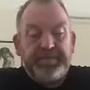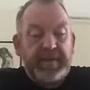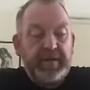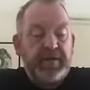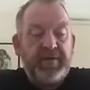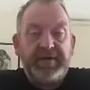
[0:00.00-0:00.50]

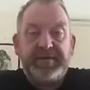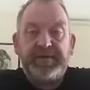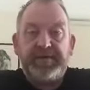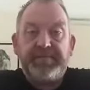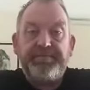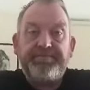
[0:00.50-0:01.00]
crises.
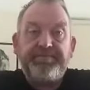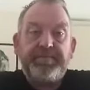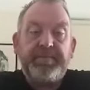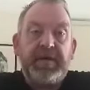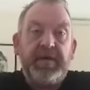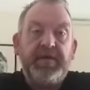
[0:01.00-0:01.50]

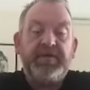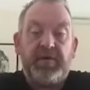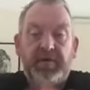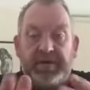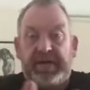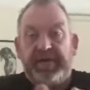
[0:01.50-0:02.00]
So
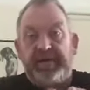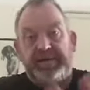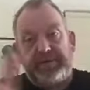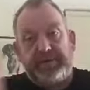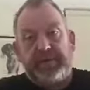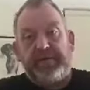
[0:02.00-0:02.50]
again,
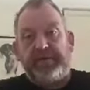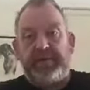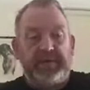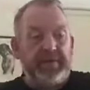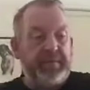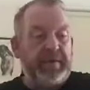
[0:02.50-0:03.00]

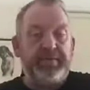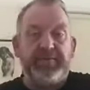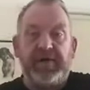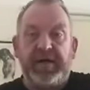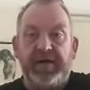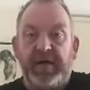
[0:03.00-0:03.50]
I'm
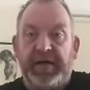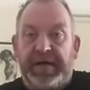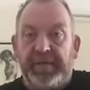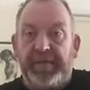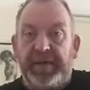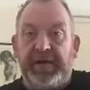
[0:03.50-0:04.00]
dragging on a little
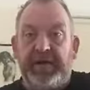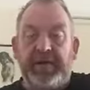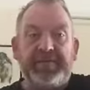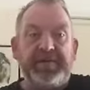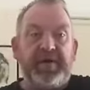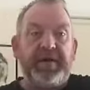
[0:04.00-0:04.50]
bit here, and I'm
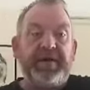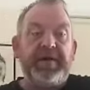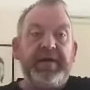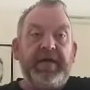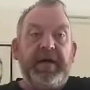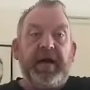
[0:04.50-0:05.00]
sorry.
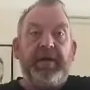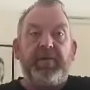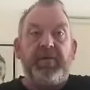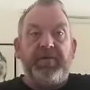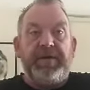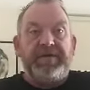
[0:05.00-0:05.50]
I'm going to
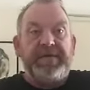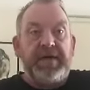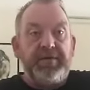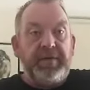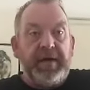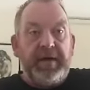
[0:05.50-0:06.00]
read this
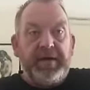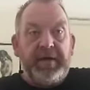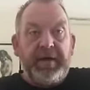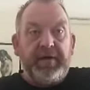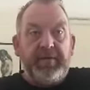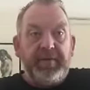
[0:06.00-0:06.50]
out,
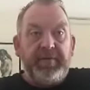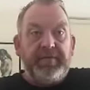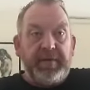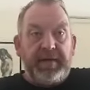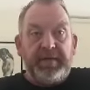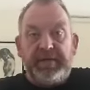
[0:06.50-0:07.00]
and
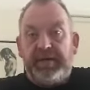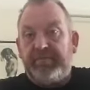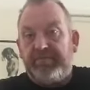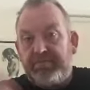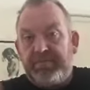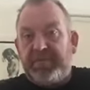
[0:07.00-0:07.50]

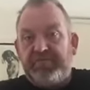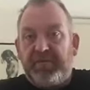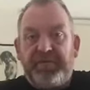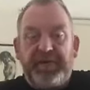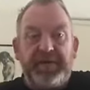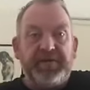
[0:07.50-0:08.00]
we'll
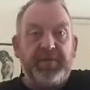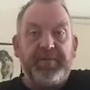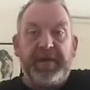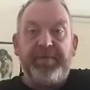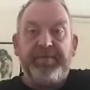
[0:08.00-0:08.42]
finish up then.